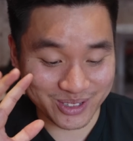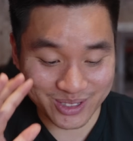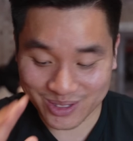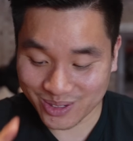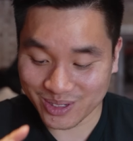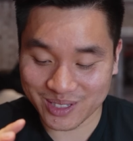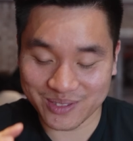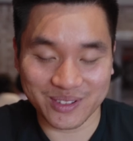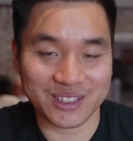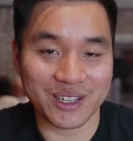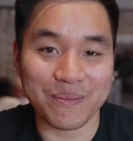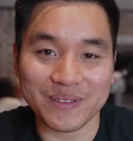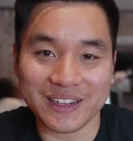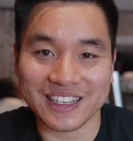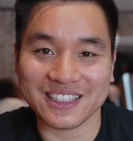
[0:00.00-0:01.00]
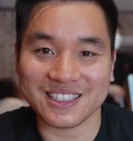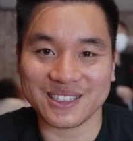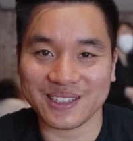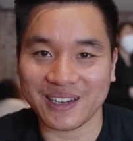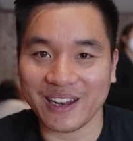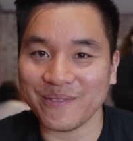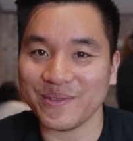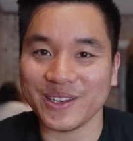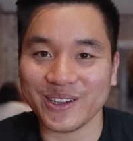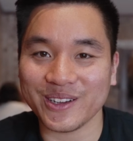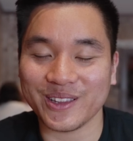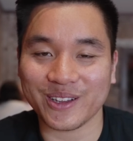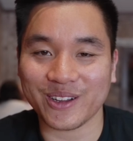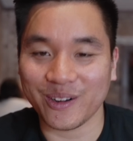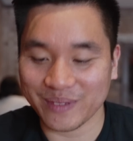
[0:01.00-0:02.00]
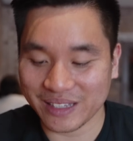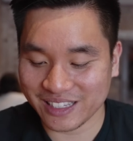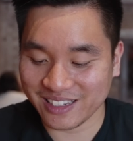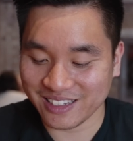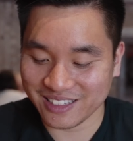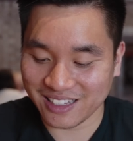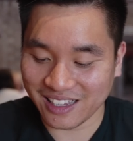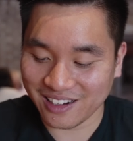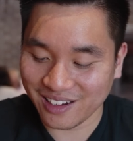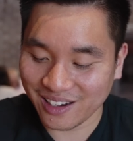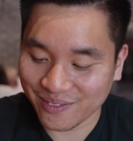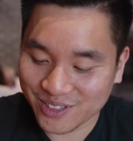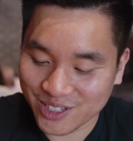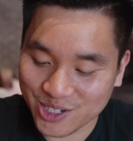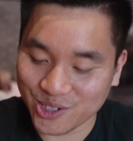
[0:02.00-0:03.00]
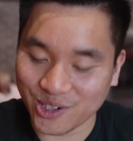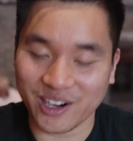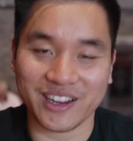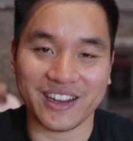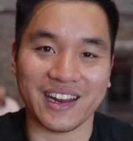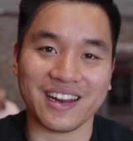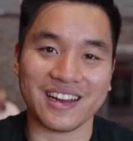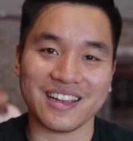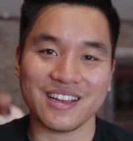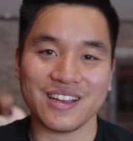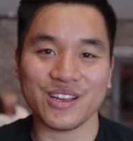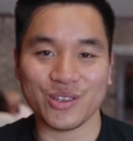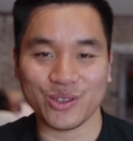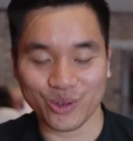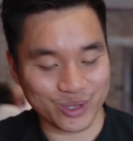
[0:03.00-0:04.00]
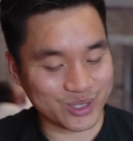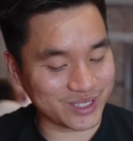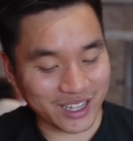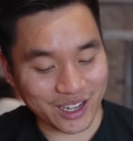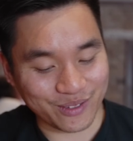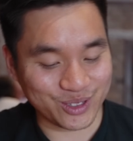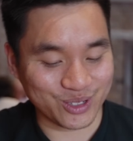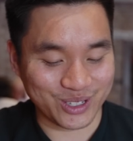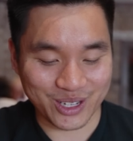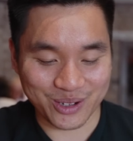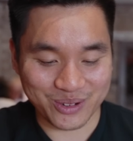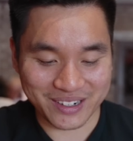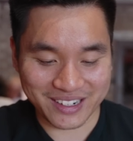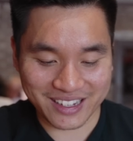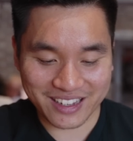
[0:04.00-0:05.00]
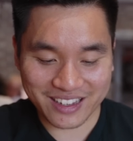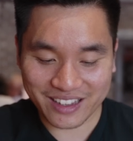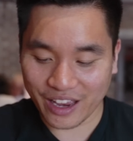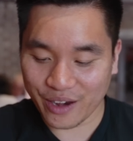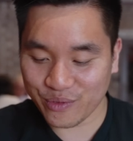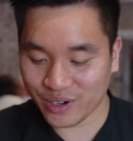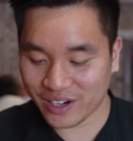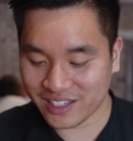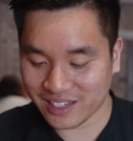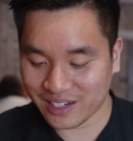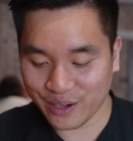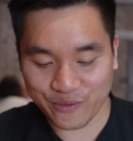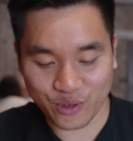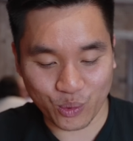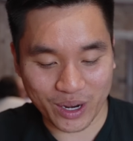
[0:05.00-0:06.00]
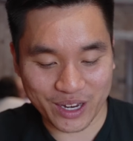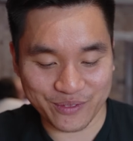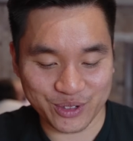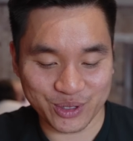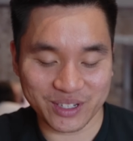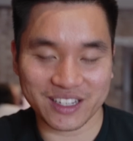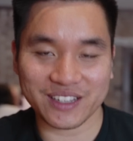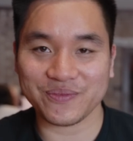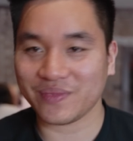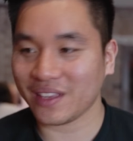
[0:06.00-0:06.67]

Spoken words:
sauce for dumplings? Let me know in the comments because I'd love to try your style of doing it one day. Everyone has a different way of doing it.